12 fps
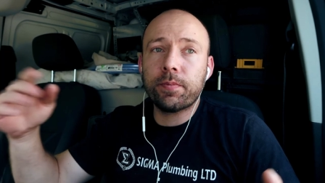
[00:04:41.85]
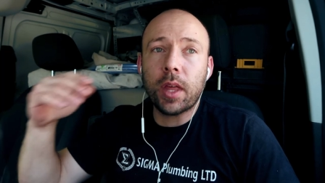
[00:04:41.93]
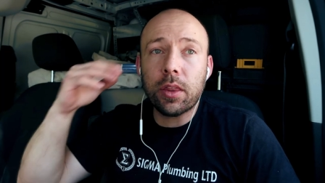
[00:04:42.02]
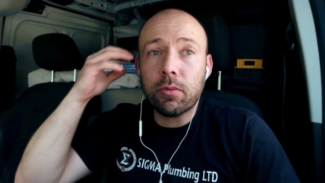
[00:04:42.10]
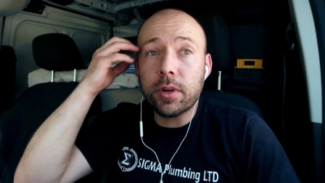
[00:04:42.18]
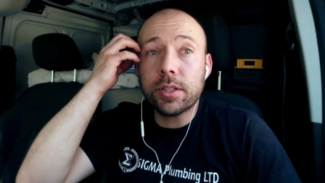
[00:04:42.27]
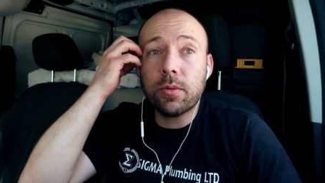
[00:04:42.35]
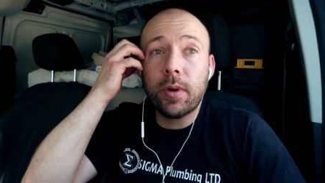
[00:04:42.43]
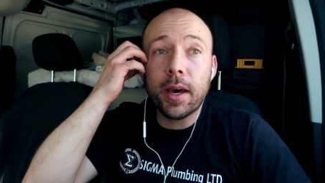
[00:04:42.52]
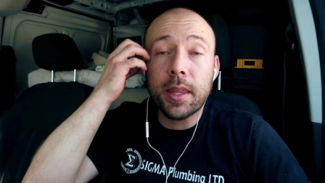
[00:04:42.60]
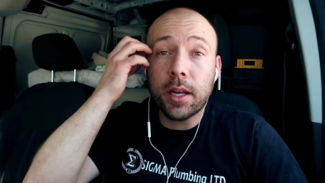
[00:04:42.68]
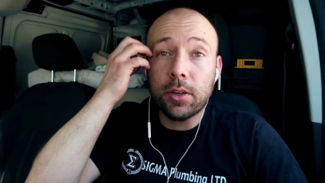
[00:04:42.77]
And the reason
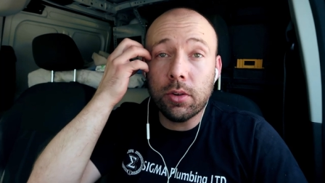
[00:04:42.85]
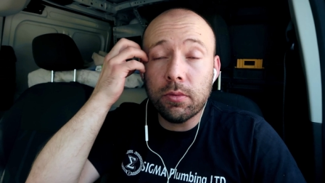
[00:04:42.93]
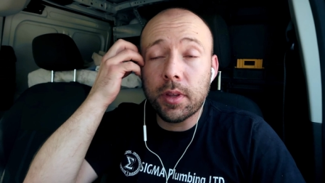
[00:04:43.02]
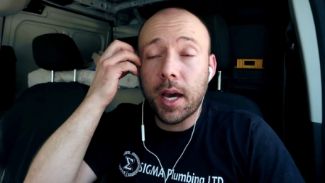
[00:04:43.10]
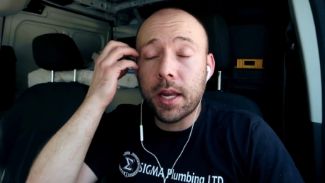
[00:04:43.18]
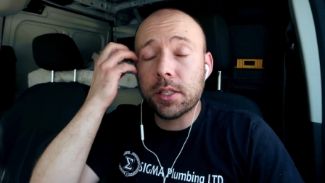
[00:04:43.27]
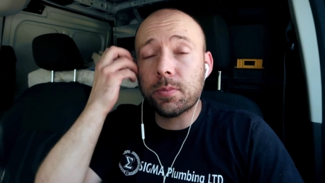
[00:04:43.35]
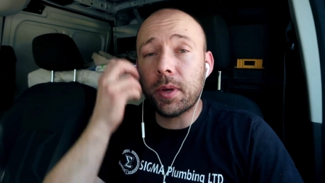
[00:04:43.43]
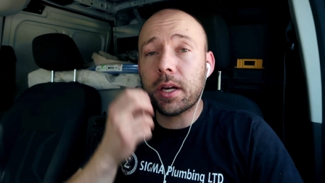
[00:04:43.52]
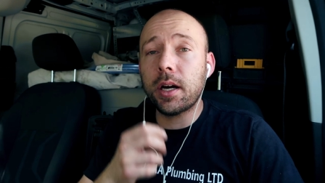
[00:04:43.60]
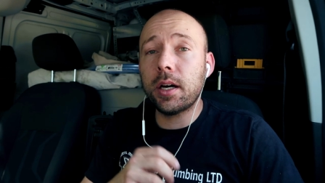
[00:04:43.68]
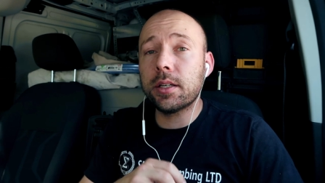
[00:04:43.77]
why they do that is
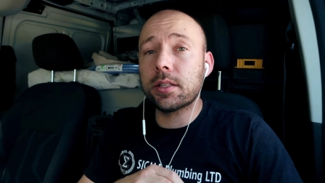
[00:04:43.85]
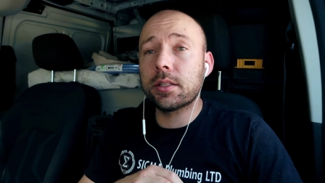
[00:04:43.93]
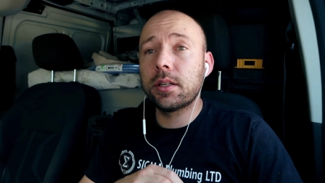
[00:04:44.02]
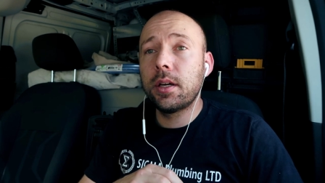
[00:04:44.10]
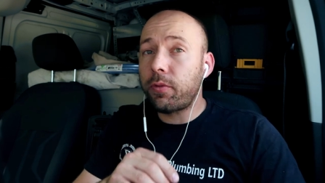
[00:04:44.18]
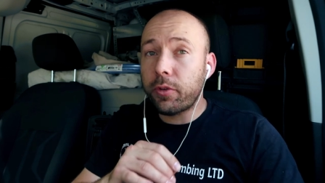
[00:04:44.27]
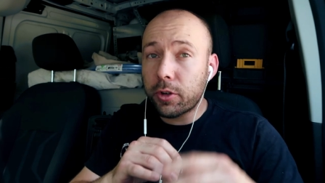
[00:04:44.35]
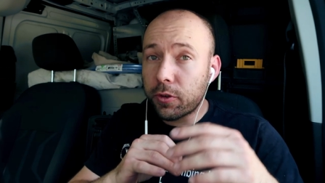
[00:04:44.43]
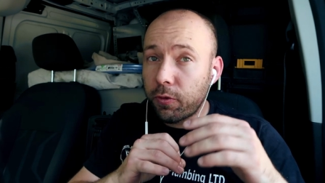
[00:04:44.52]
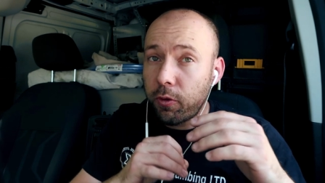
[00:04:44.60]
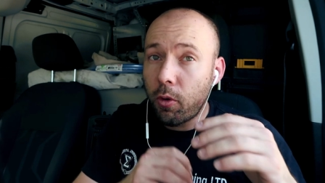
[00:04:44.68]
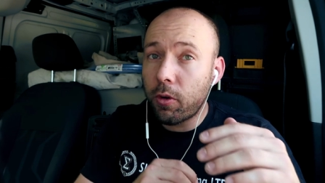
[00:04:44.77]
because the
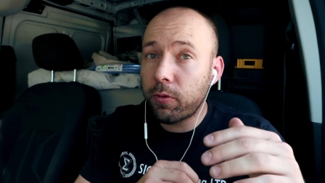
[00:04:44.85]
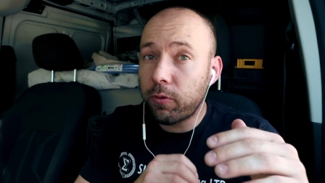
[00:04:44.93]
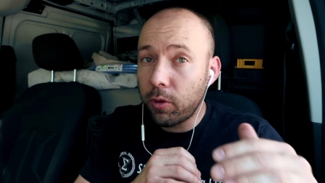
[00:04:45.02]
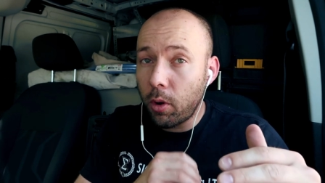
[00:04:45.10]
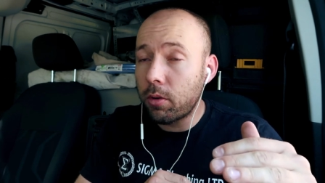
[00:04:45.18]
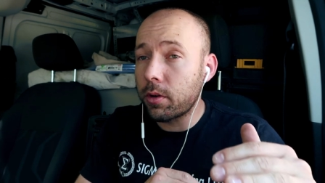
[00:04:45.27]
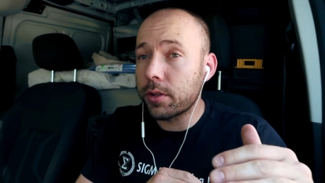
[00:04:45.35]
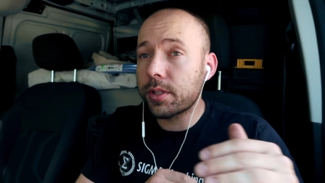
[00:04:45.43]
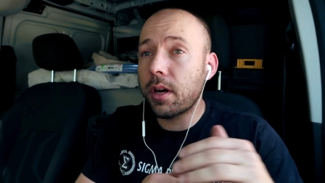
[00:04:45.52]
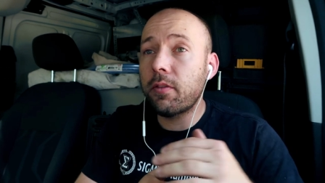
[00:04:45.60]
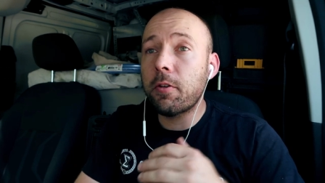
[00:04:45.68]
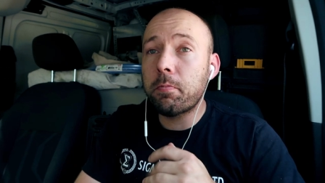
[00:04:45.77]
first four
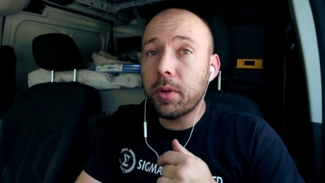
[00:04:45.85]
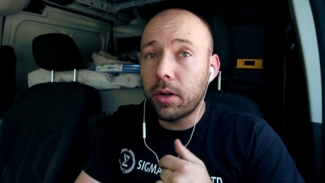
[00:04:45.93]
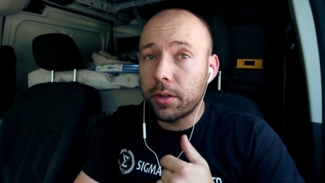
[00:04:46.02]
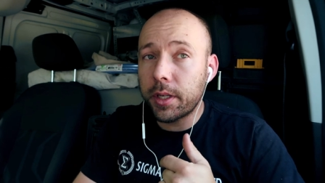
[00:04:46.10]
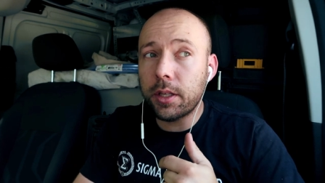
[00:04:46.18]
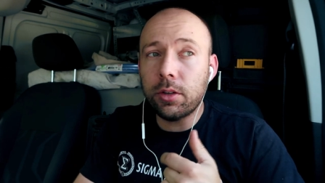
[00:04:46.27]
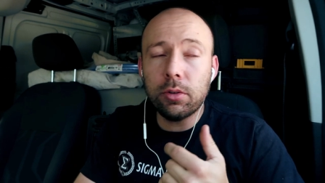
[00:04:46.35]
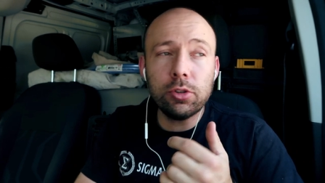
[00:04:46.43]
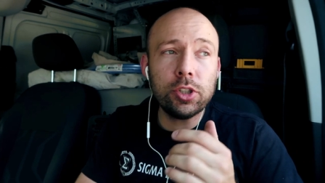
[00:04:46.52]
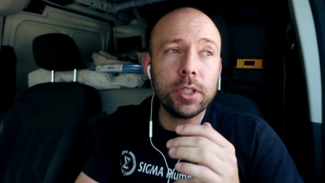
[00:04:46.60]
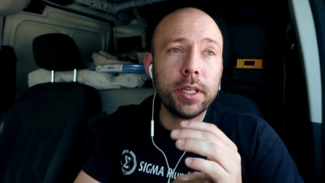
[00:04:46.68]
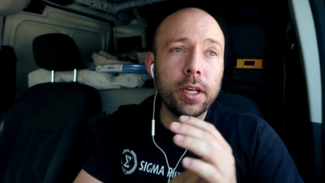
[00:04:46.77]
floors of a building
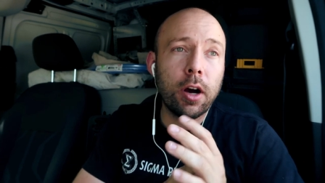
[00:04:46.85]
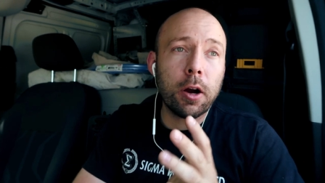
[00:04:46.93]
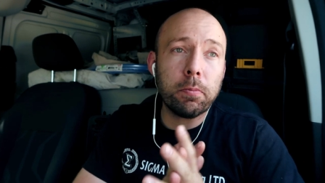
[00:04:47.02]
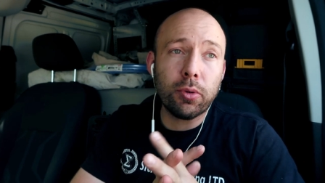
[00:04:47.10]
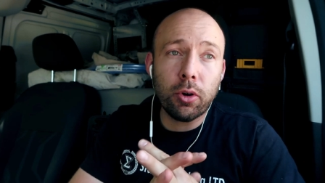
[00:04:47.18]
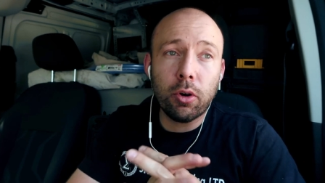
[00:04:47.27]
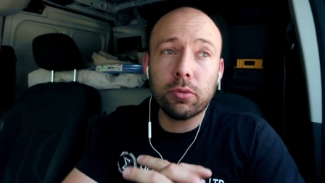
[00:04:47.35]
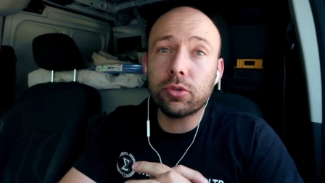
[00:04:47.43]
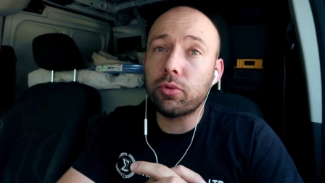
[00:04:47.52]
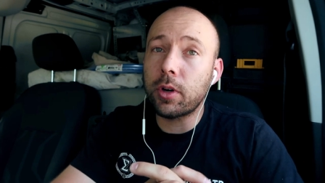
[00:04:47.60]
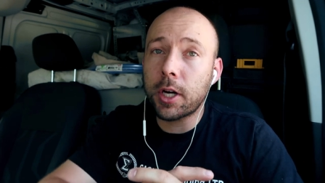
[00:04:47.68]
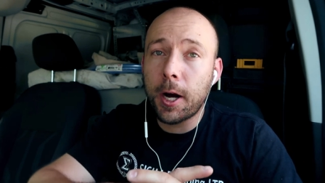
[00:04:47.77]
usually are prone
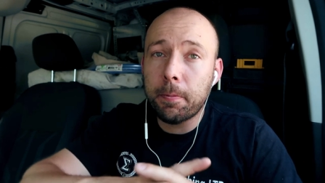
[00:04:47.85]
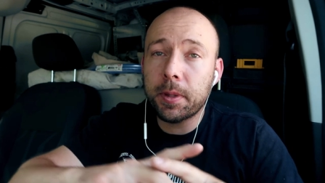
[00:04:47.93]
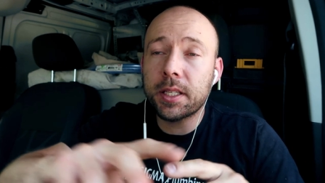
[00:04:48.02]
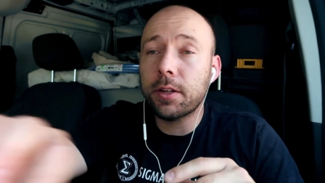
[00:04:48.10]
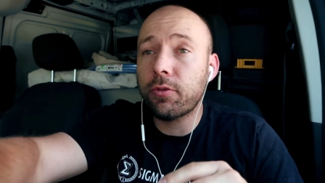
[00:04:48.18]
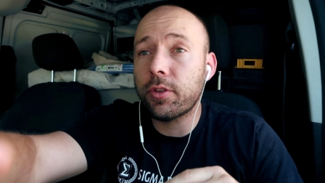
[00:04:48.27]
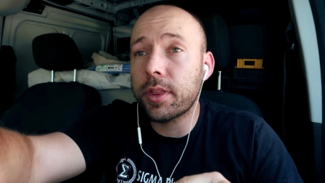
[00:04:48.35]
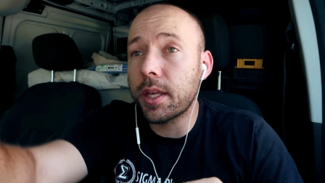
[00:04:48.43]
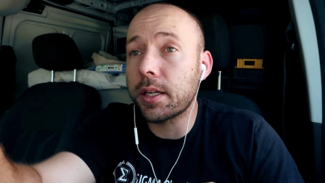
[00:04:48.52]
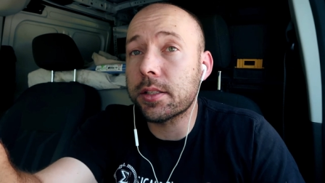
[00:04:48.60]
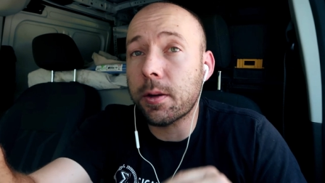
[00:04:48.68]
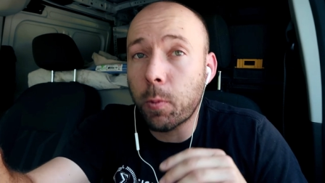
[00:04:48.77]
to a couple of different things.